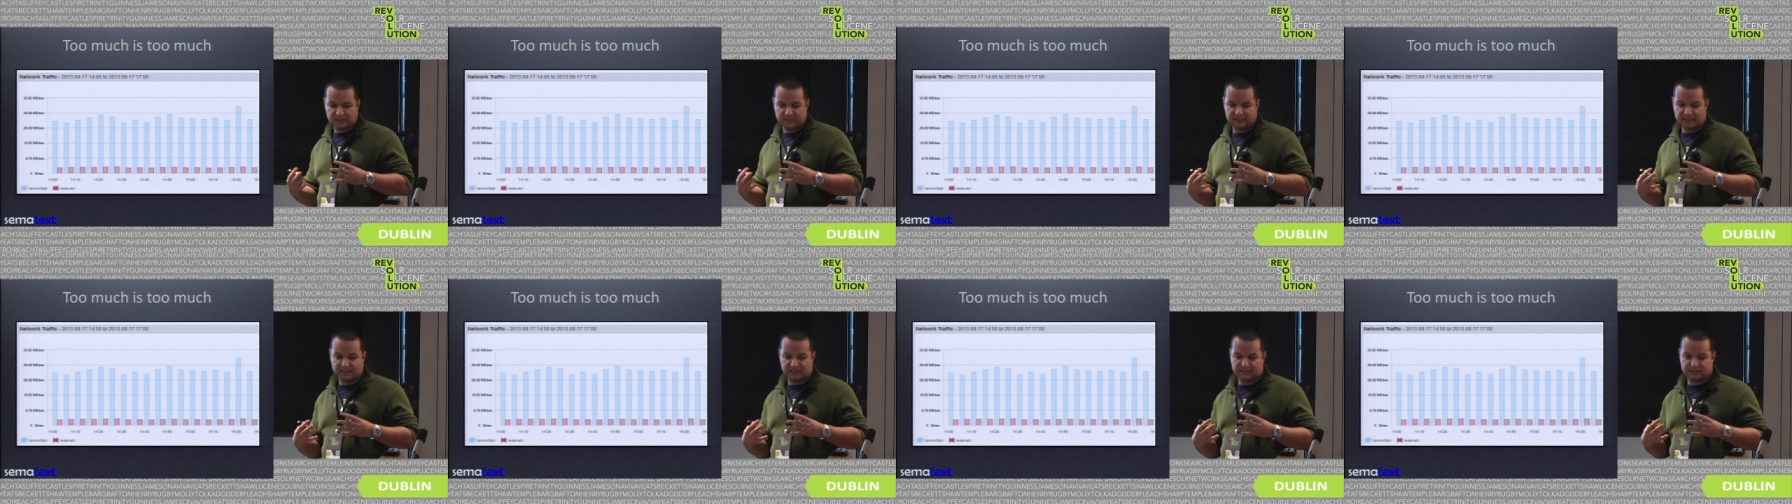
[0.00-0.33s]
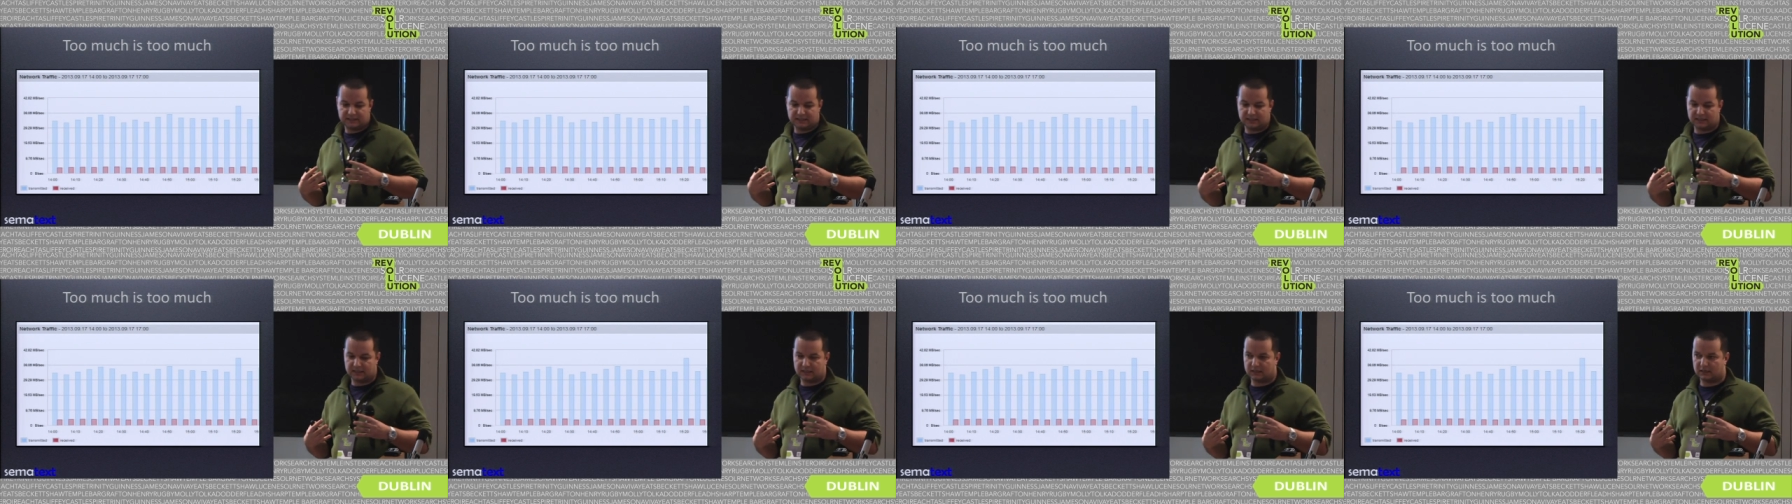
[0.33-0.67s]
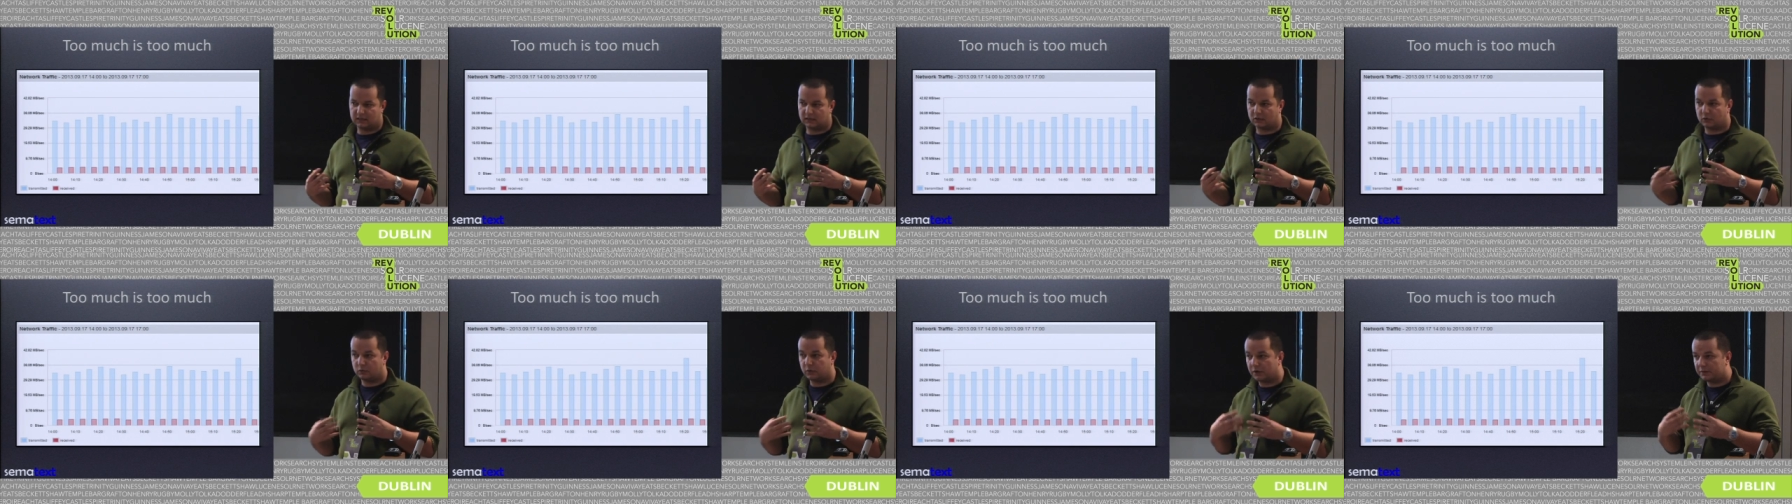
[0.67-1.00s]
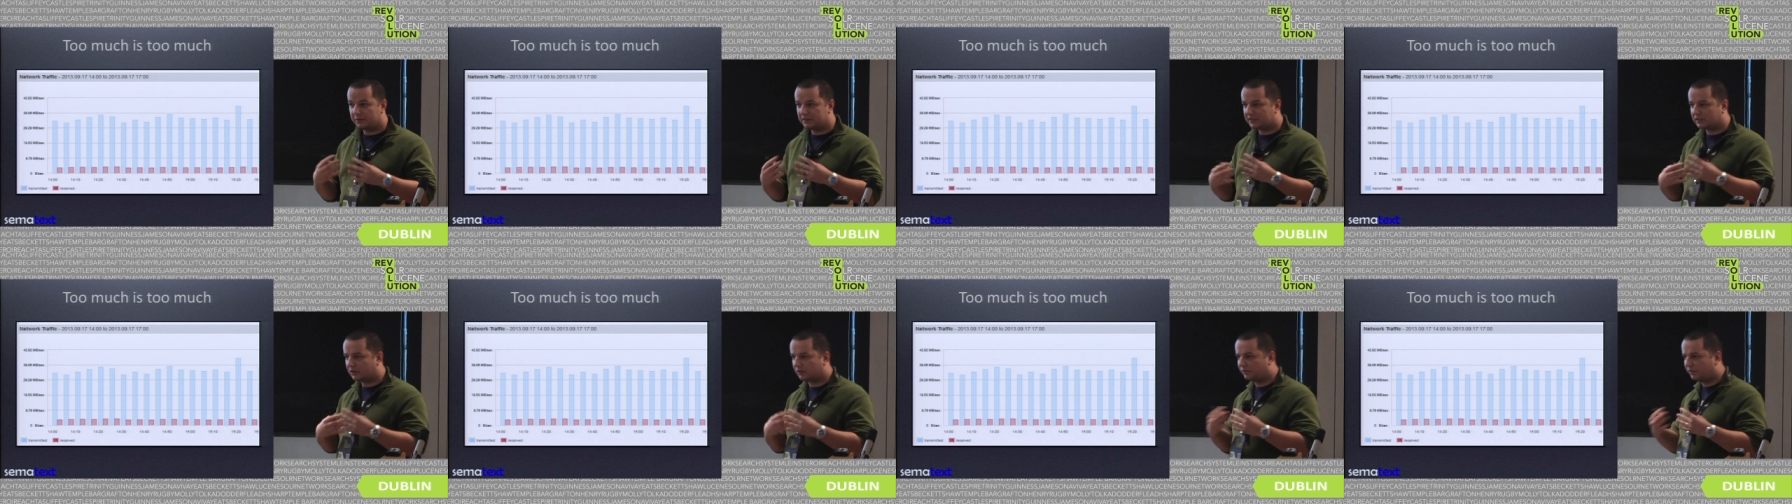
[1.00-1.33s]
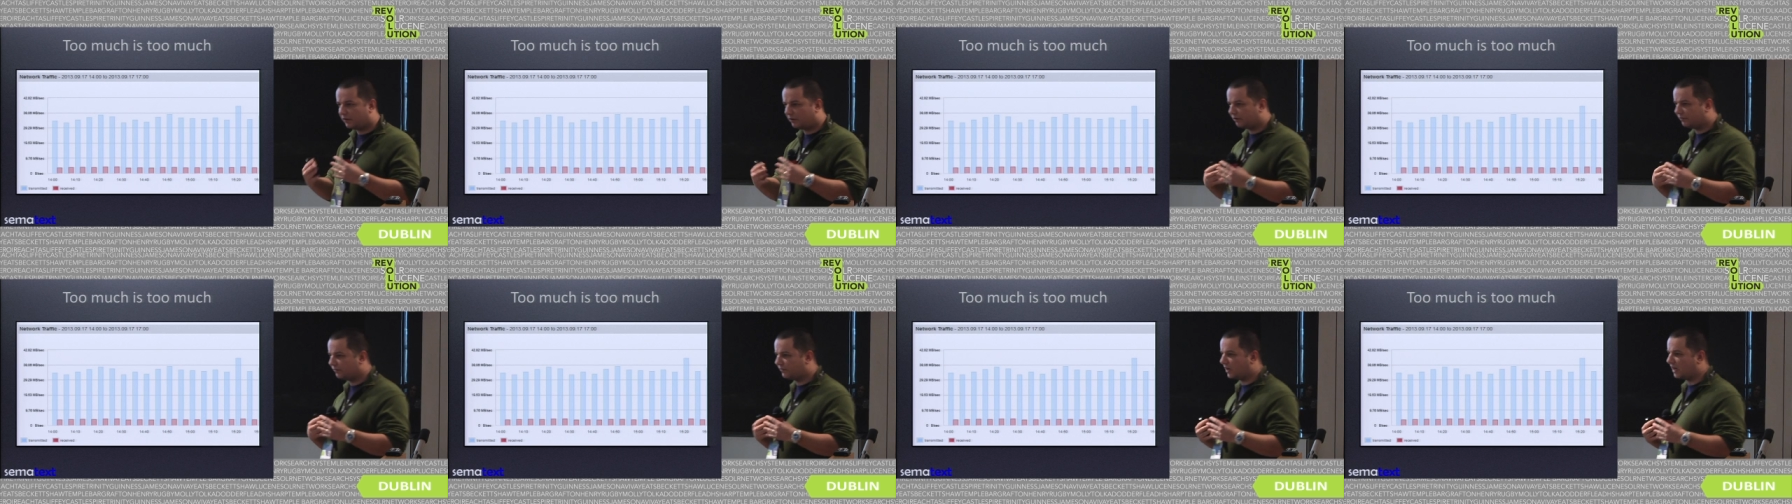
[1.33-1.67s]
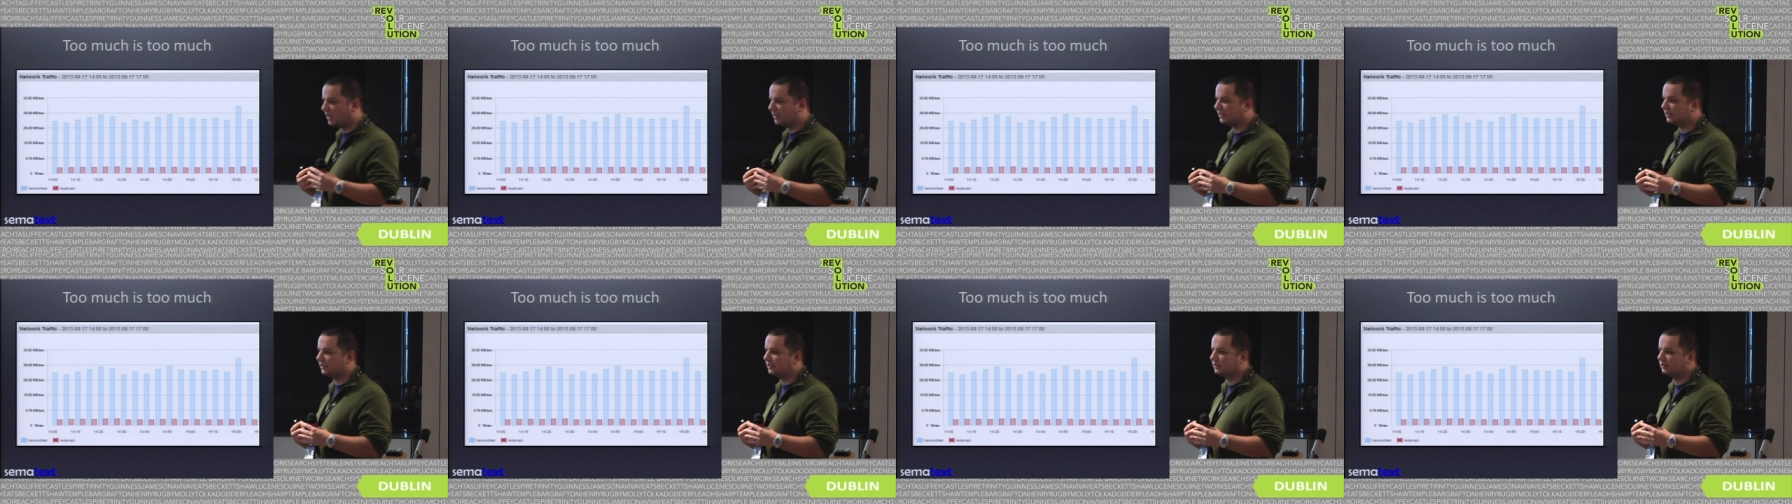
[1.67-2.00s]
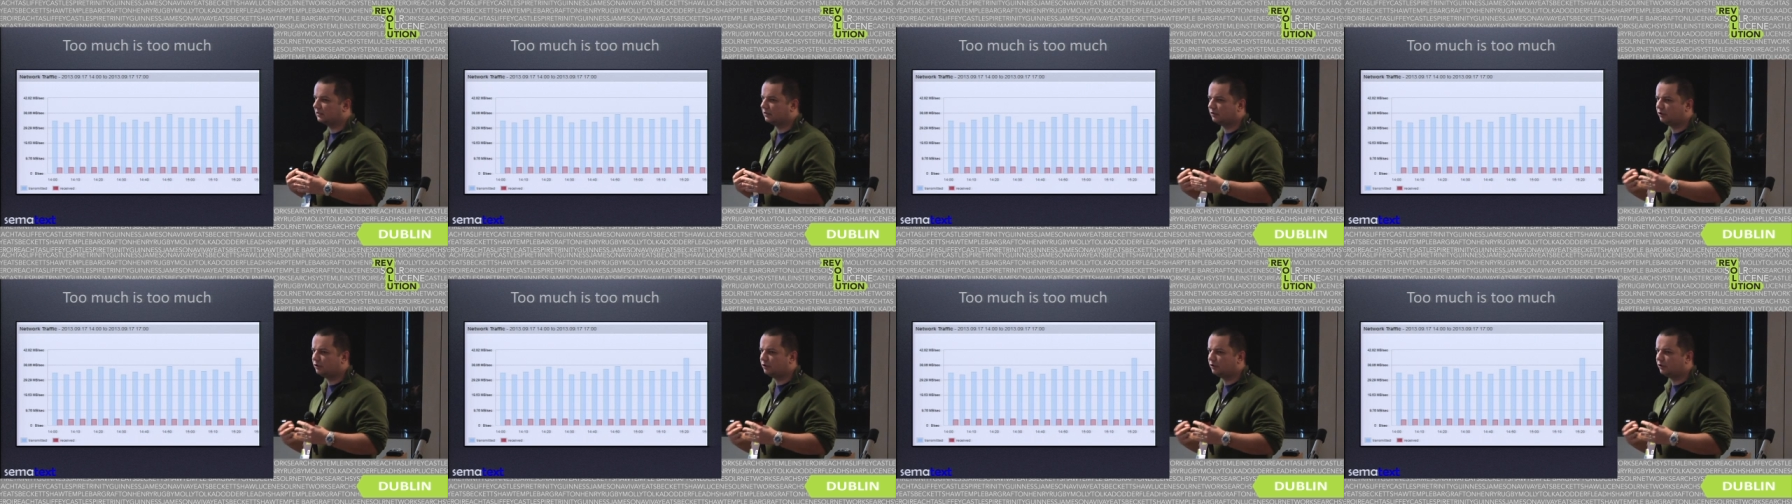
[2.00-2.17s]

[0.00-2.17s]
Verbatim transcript: that the queries are very fast,